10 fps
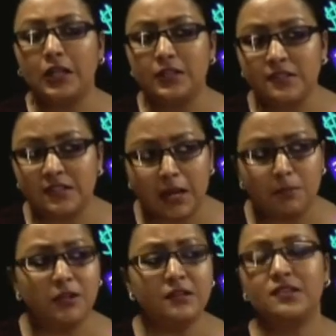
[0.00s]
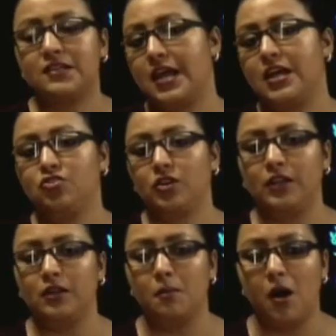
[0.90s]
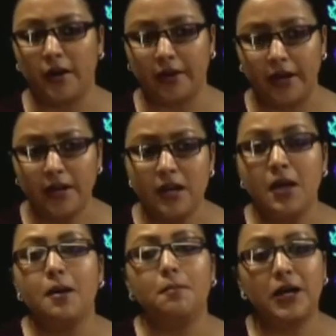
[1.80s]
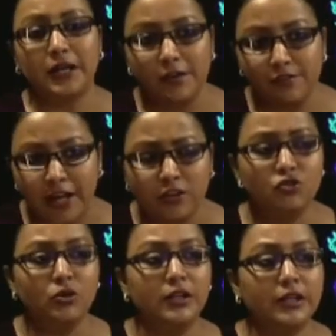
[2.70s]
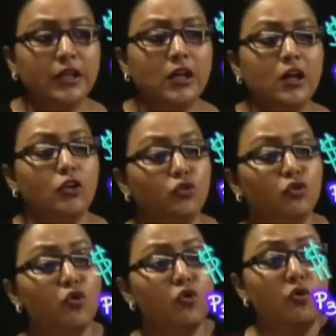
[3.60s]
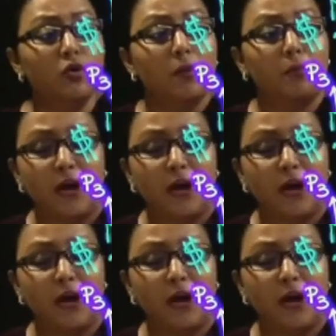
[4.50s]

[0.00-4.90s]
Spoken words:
unstable stage in the market, but eventually through